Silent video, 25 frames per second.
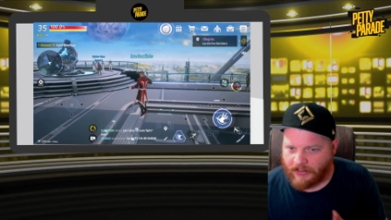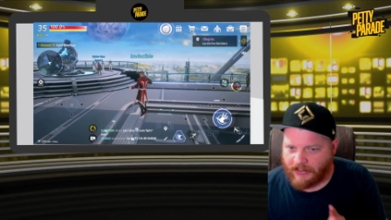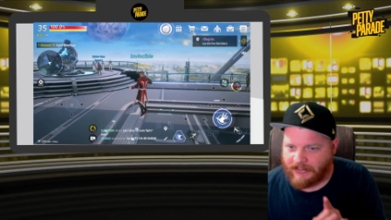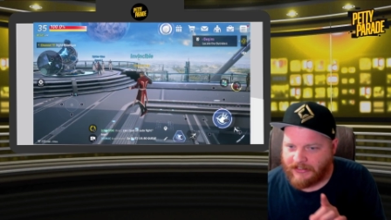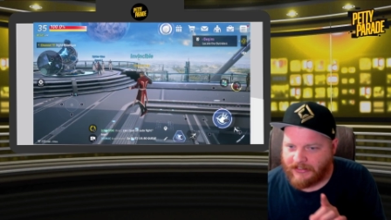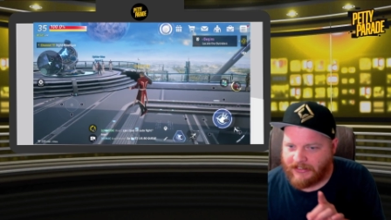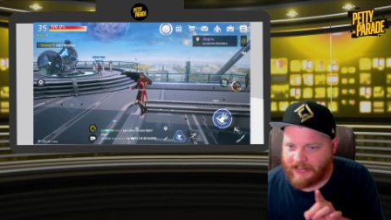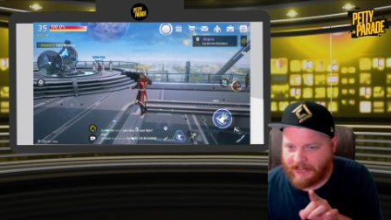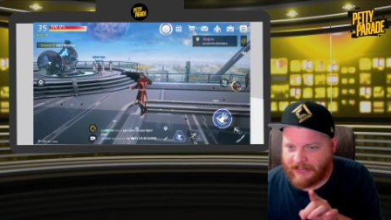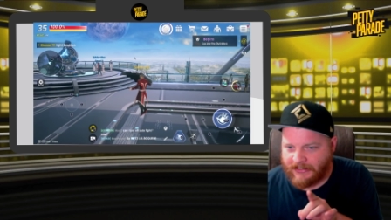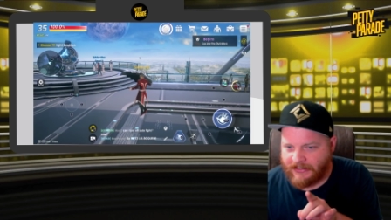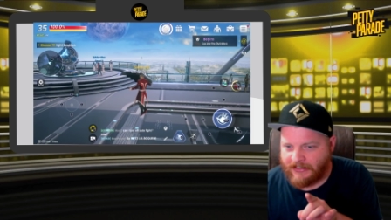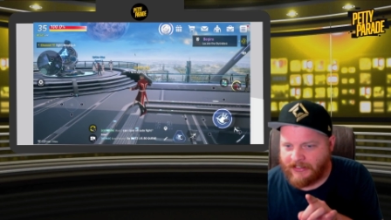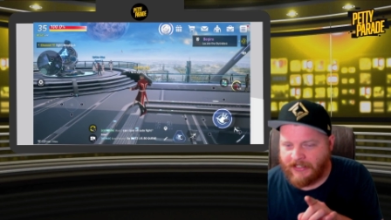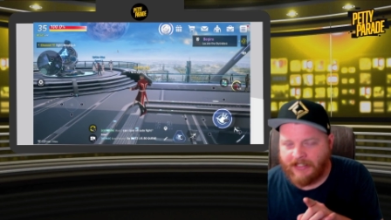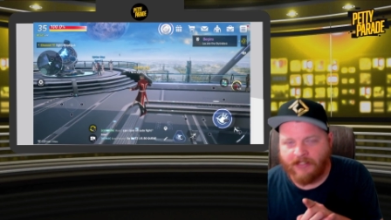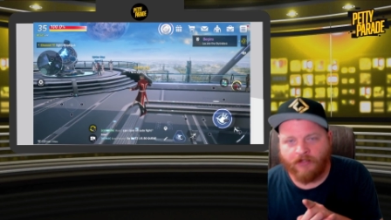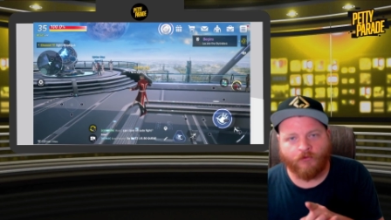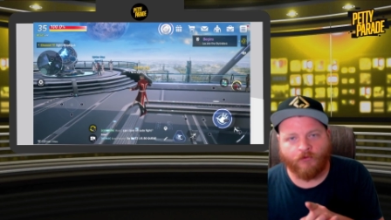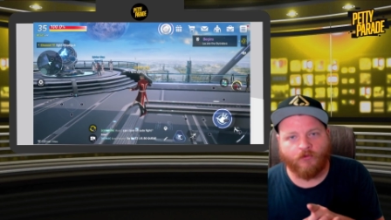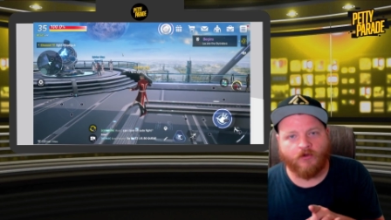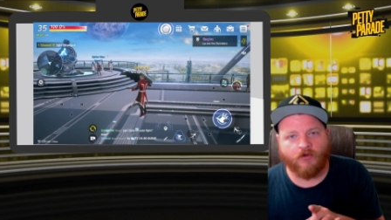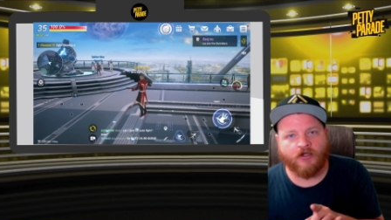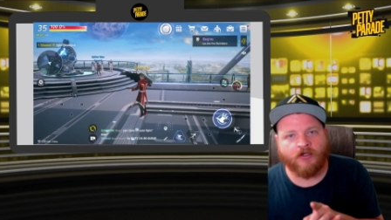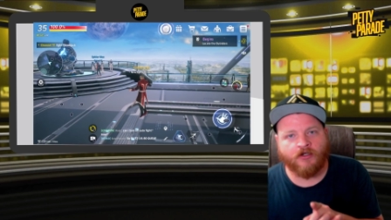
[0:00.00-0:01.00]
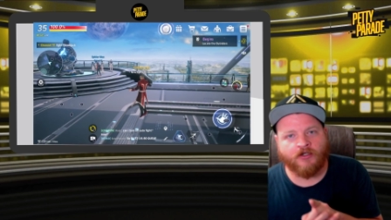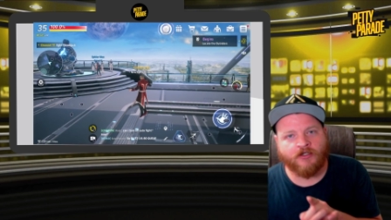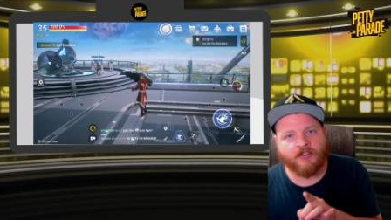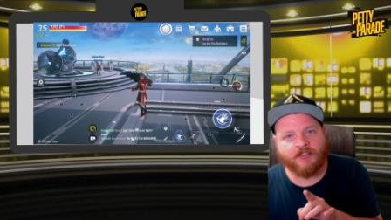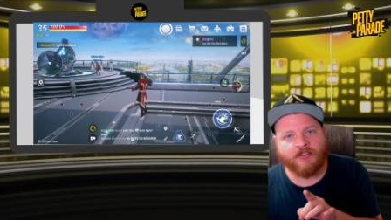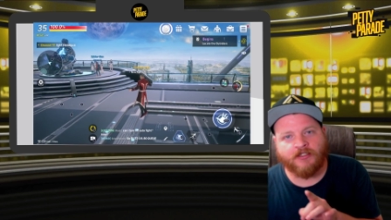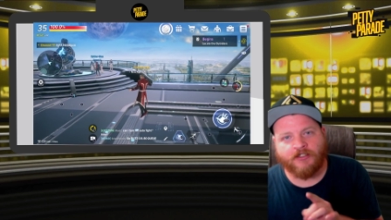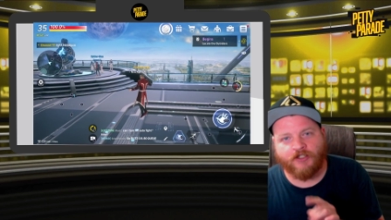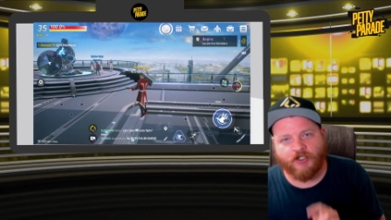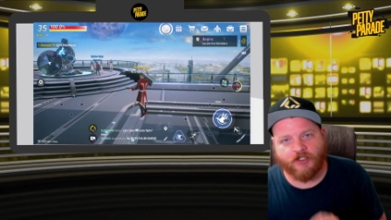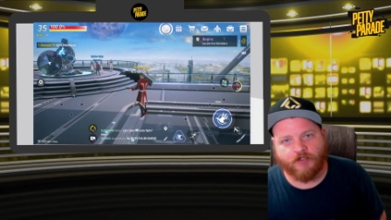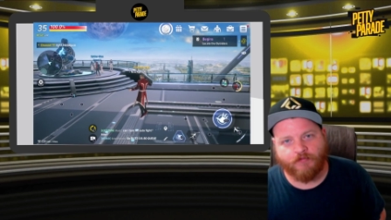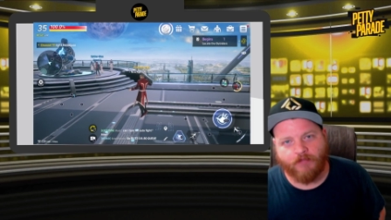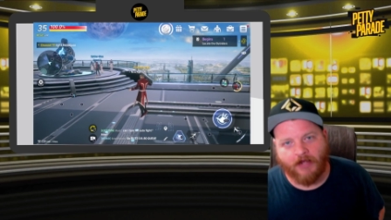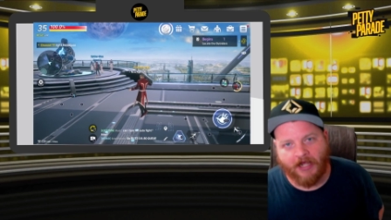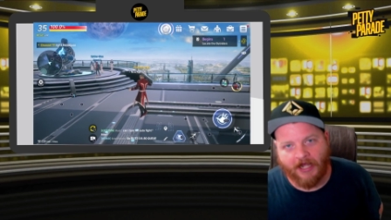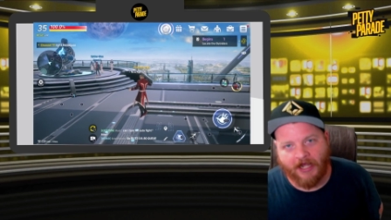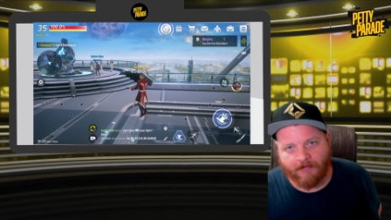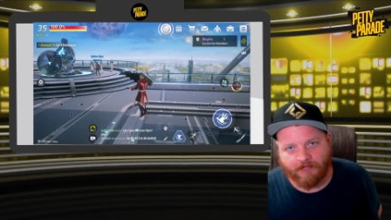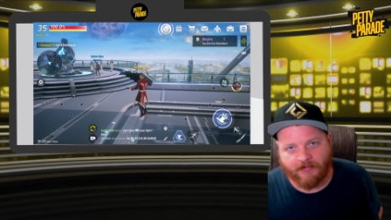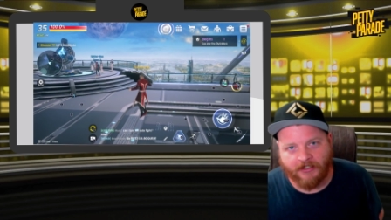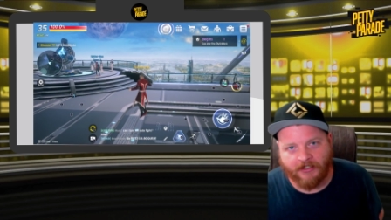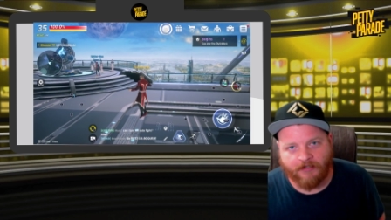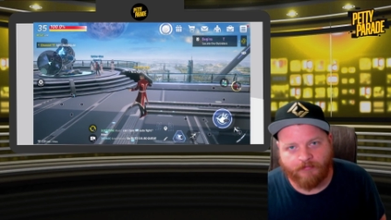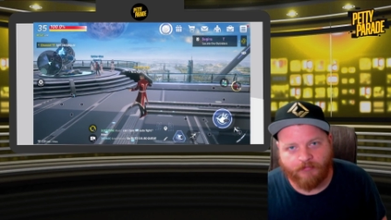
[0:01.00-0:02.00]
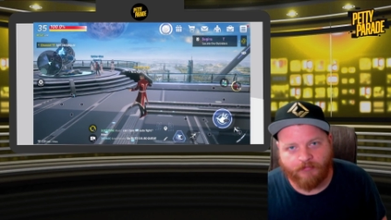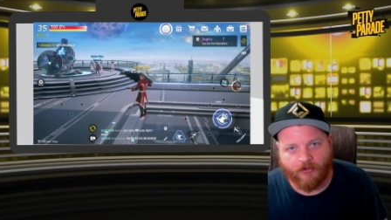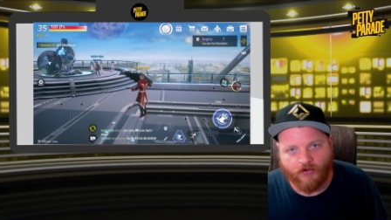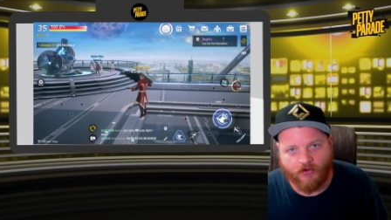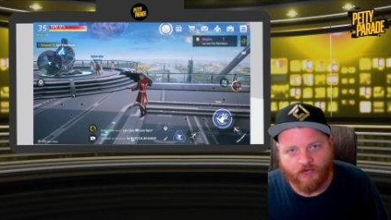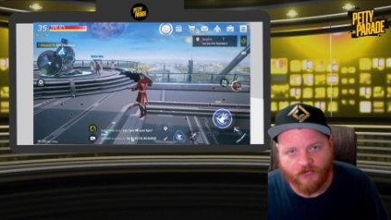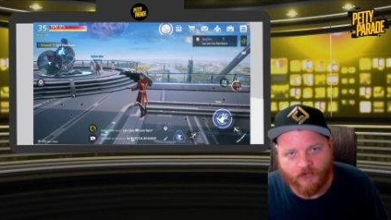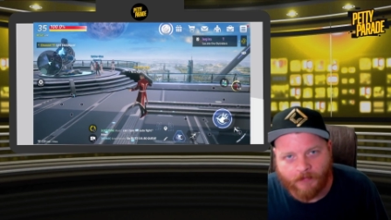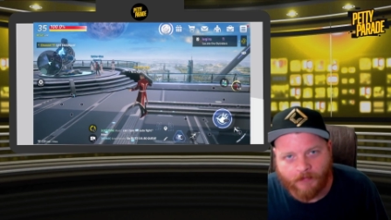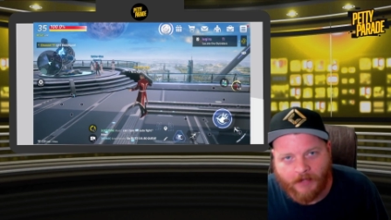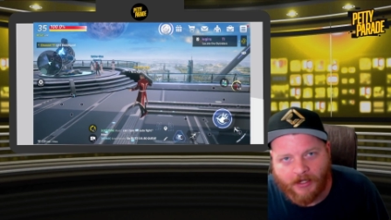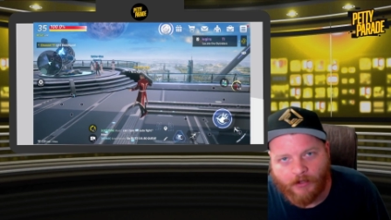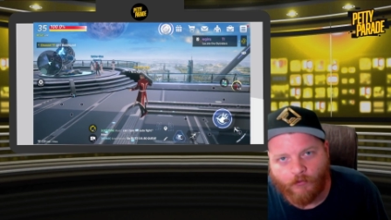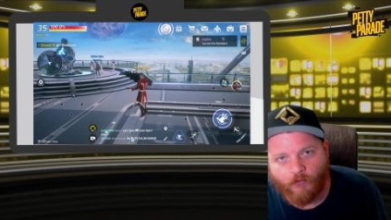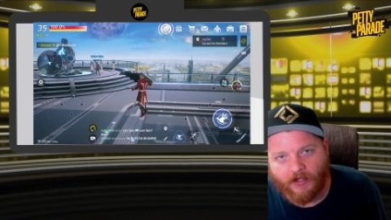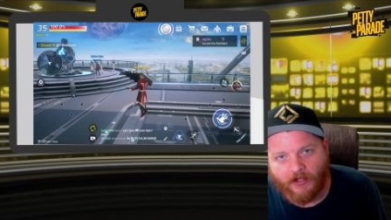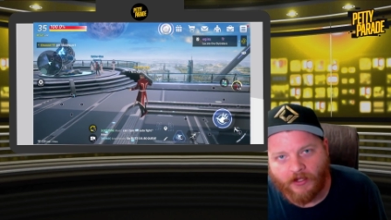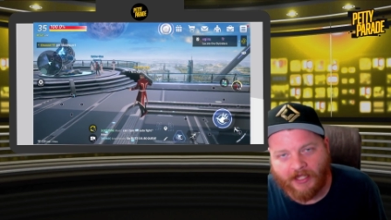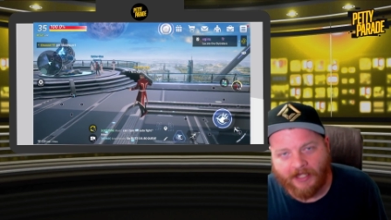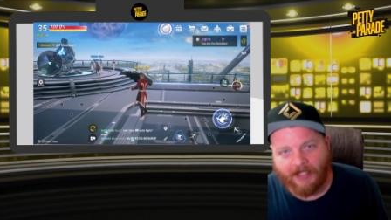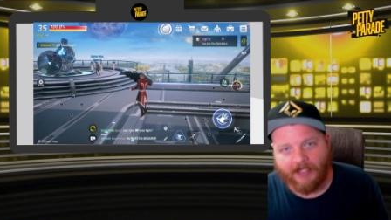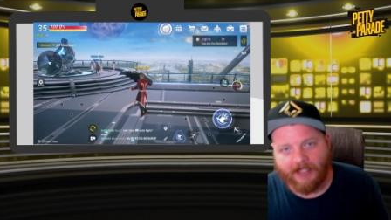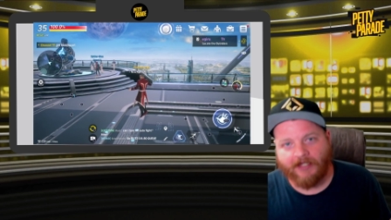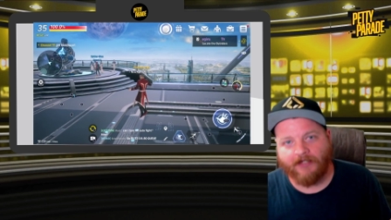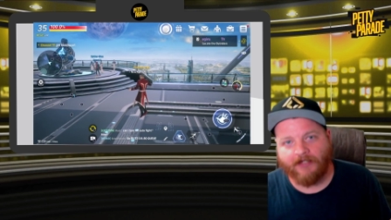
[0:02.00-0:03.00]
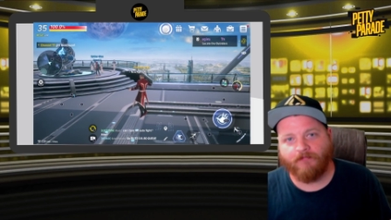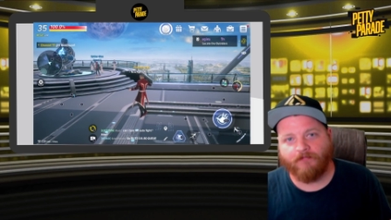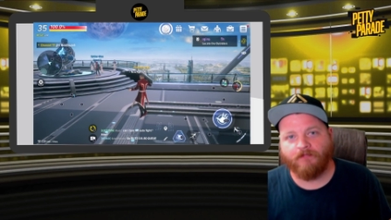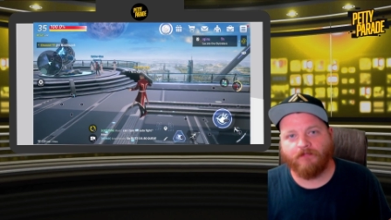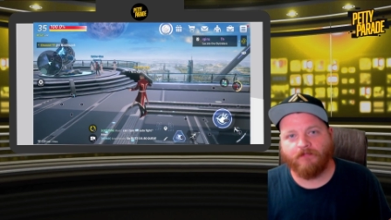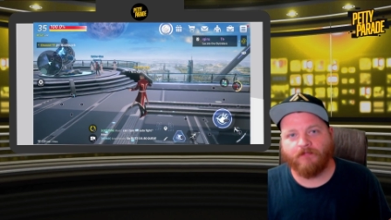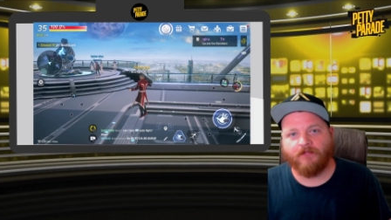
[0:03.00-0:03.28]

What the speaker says: Do you see the words that just popped up over my head?